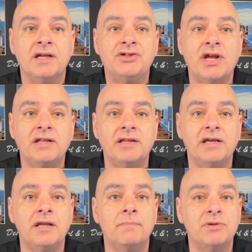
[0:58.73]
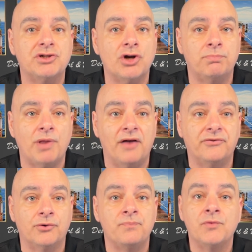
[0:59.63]
Jenny Lynn Michelle
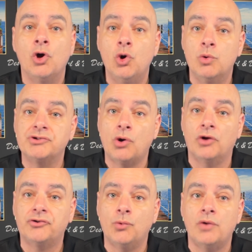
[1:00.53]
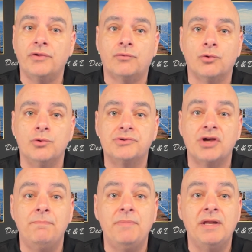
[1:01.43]
Blosser, who was also on the cruise,
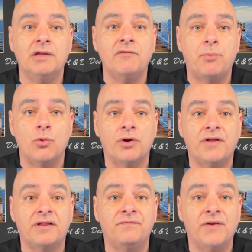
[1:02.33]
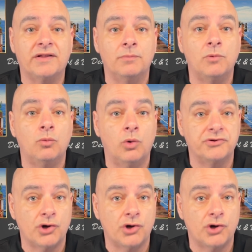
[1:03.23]
immediately reported that the victim was her